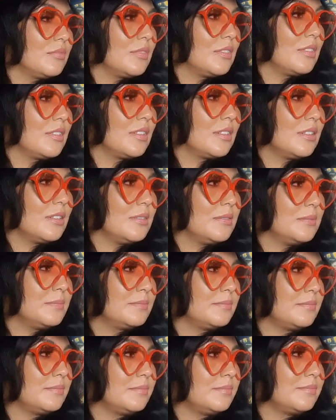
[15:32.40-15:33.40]

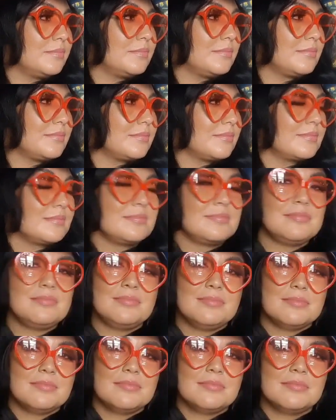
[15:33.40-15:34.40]

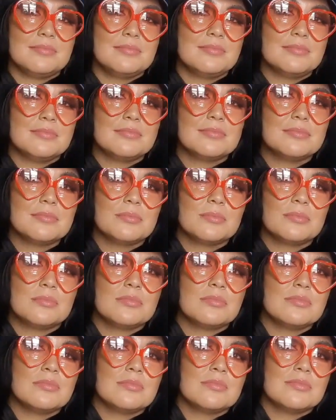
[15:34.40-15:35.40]

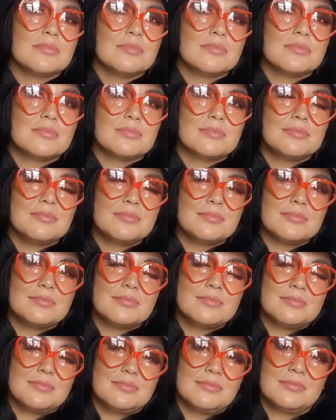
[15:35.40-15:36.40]

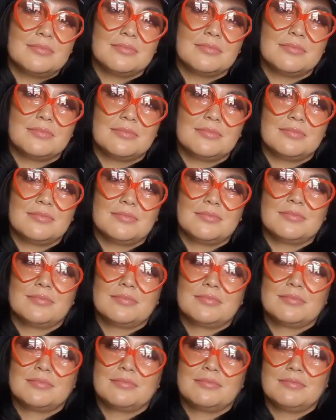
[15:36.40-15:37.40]

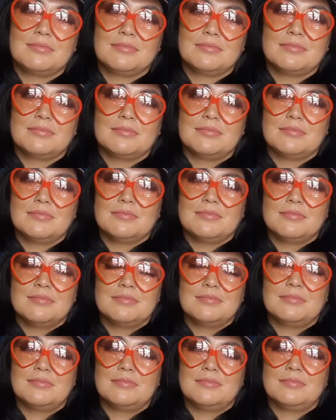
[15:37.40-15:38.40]

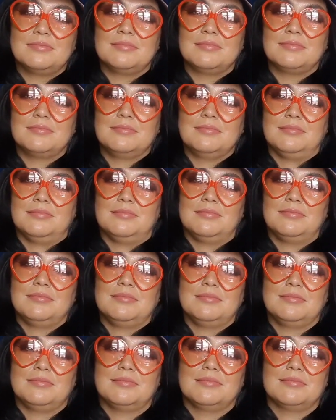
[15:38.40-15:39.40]

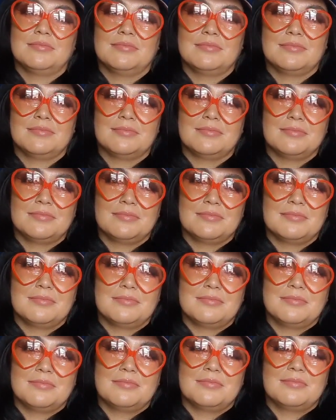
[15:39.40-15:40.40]
(not speaking)